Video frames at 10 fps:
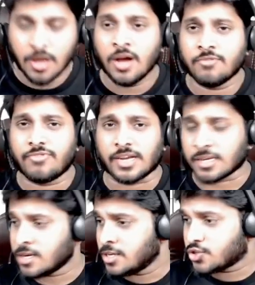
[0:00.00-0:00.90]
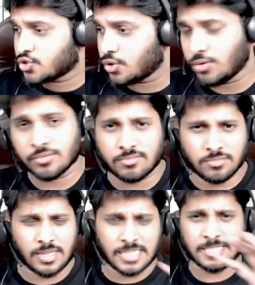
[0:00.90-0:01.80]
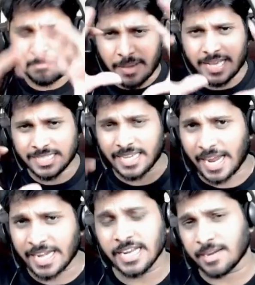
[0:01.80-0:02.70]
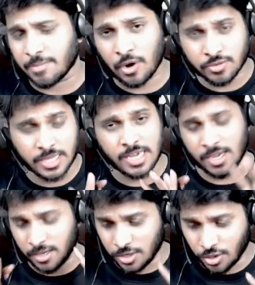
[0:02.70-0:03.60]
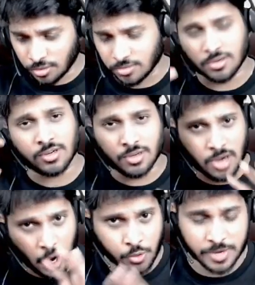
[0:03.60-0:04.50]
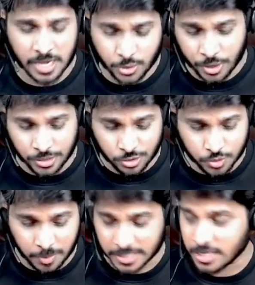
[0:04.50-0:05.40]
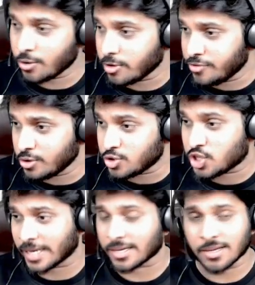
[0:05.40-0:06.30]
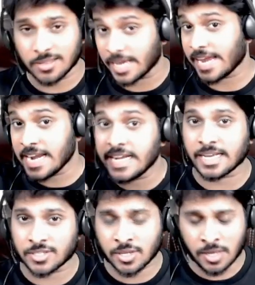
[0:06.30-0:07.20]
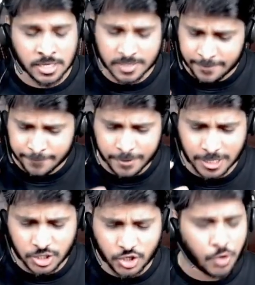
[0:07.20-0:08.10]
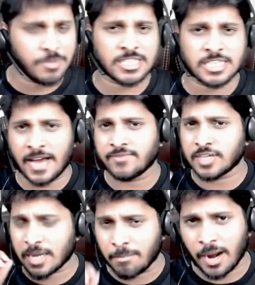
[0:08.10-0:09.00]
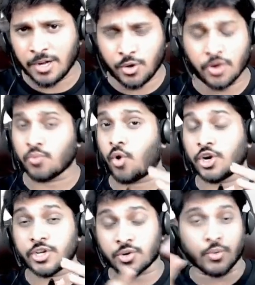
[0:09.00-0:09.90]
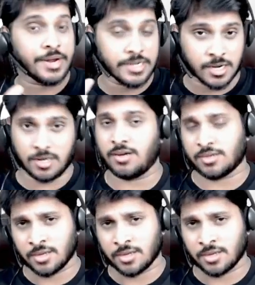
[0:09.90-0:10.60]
Fine. So that's the basic idea about the, how we are going to split. Now, if you check the index, see, first you must have command on what you're going to learn.